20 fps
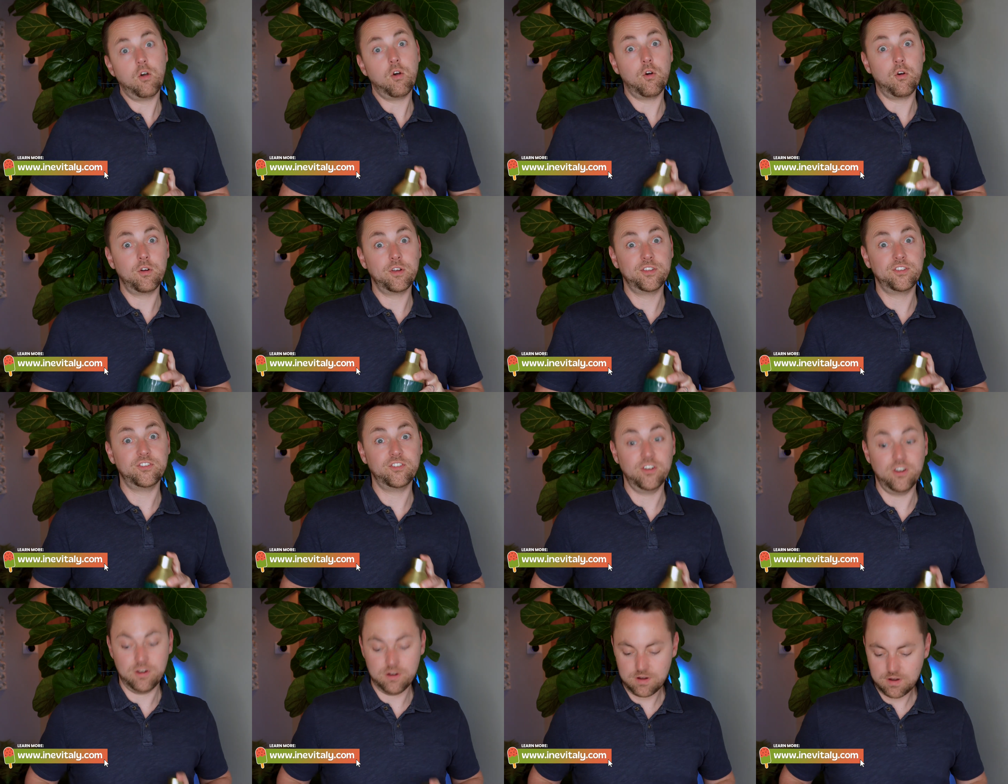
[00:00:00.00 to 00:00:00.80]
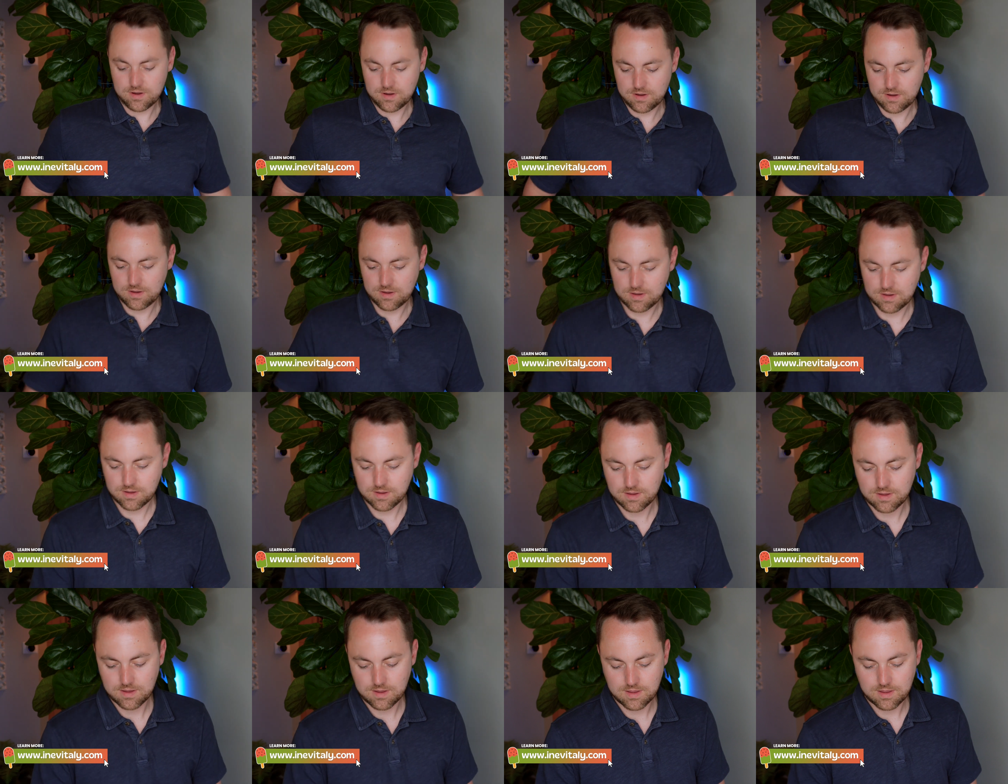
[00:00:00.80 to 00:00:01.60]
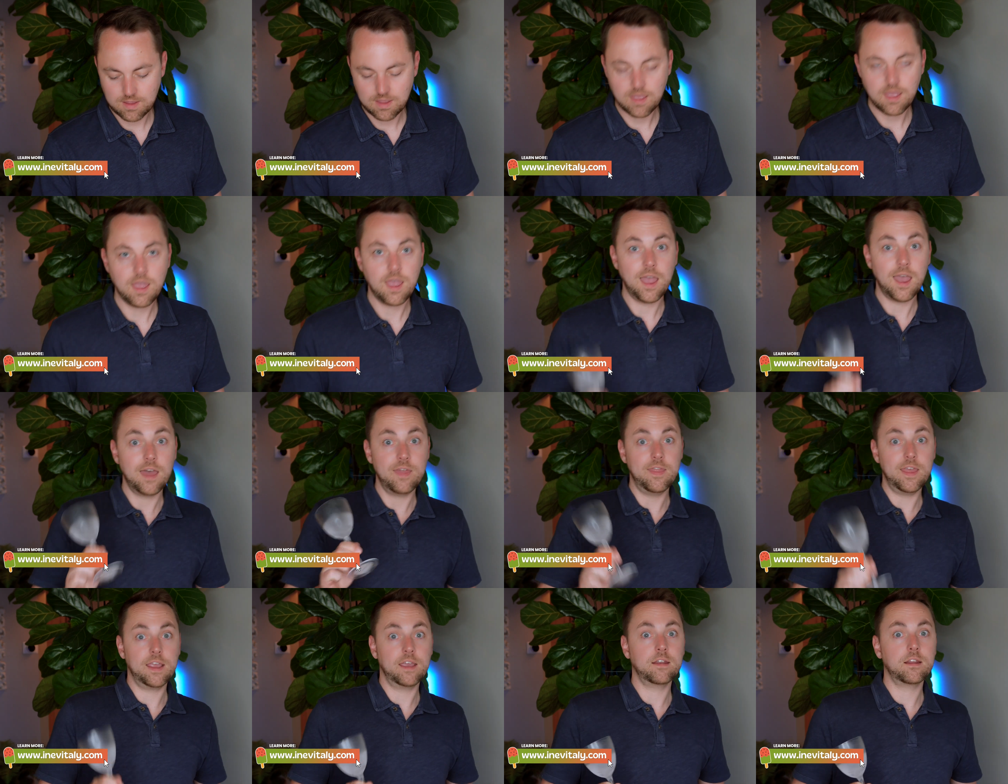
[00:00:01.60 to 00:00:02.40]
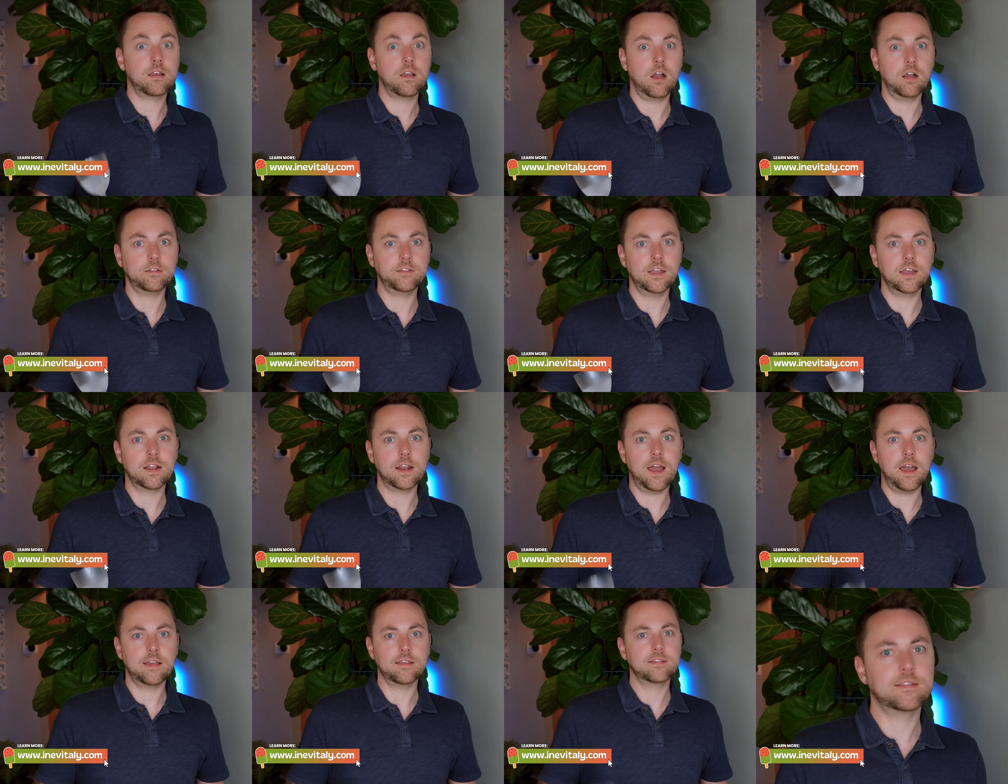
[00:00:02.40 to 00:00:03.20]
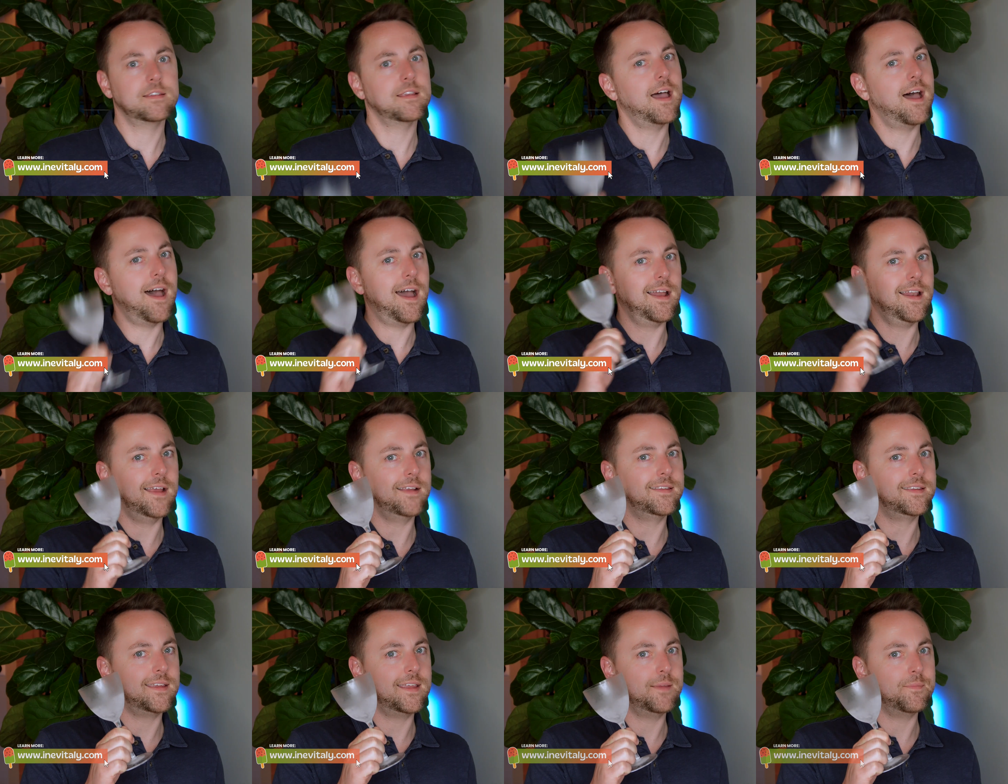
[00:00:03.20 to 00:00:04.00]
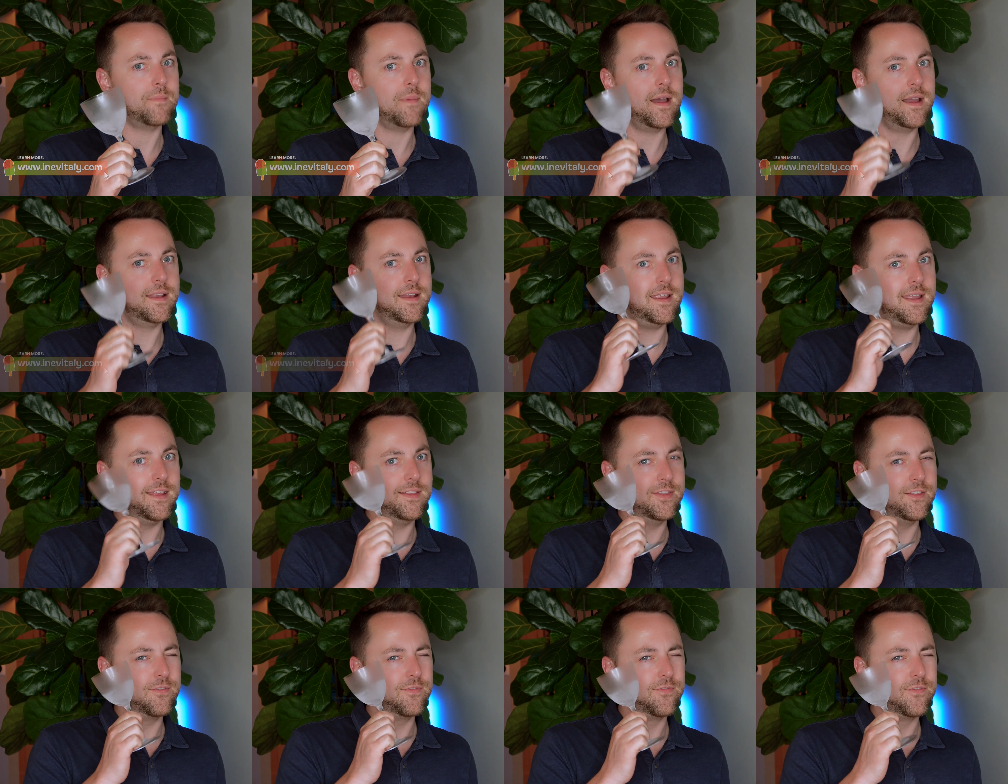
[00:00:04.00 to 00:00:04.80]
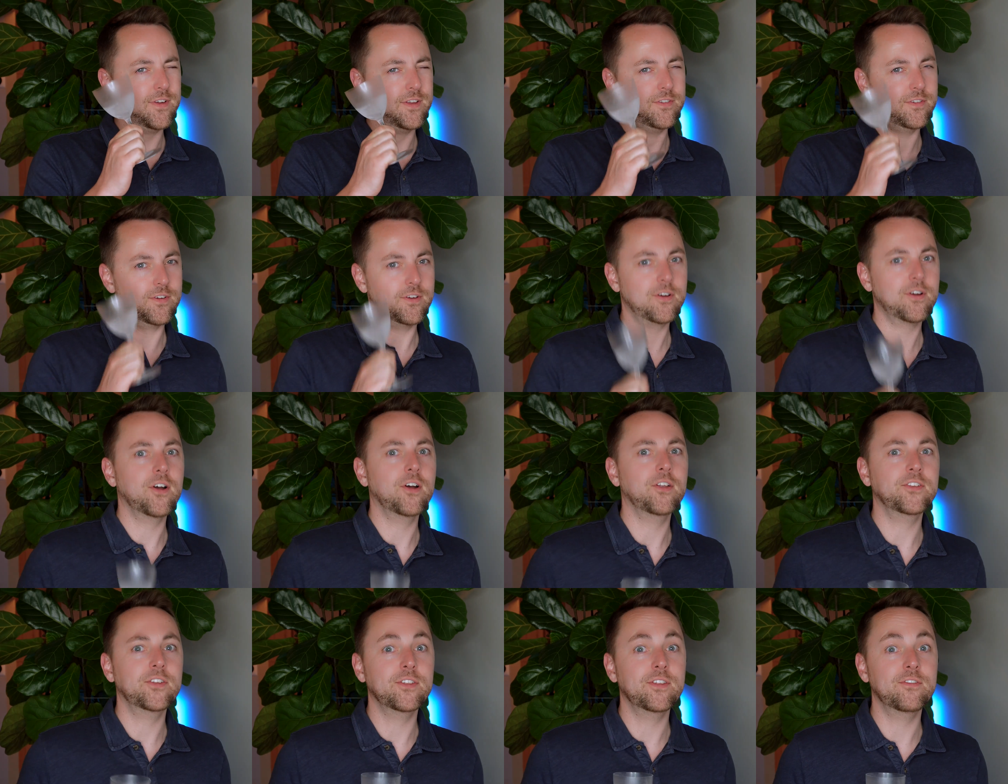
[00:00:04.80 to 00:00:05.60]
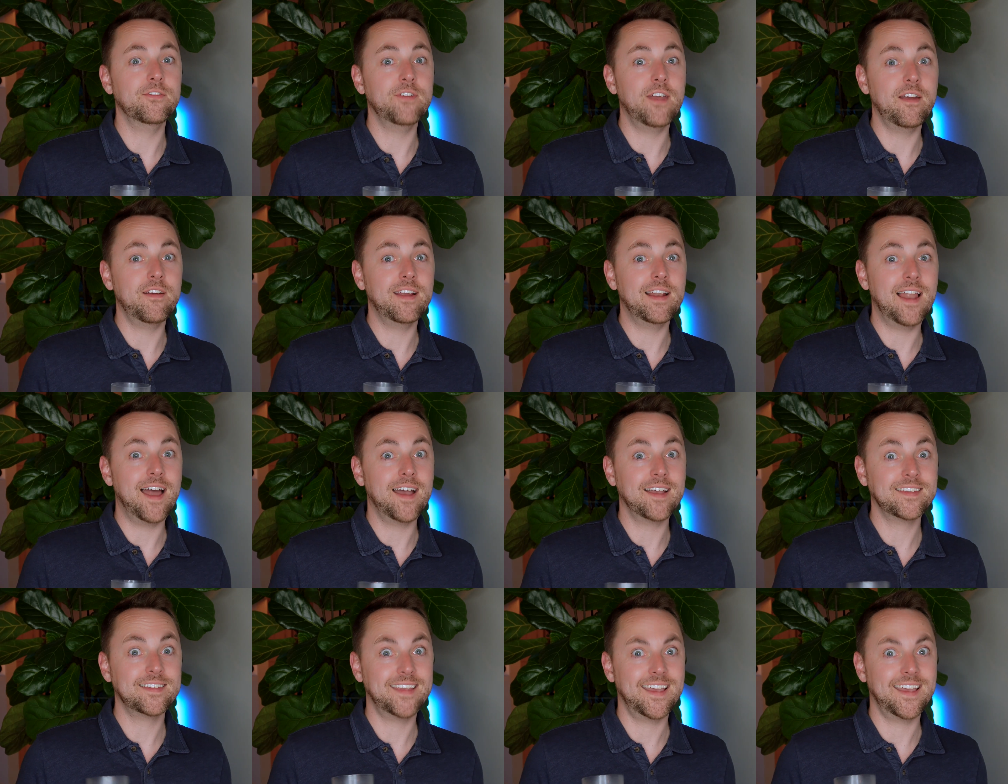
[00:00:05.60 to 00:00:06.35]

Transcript: or a stir, and then get a cocktail glass. I like to keep mine in the freezer until the very last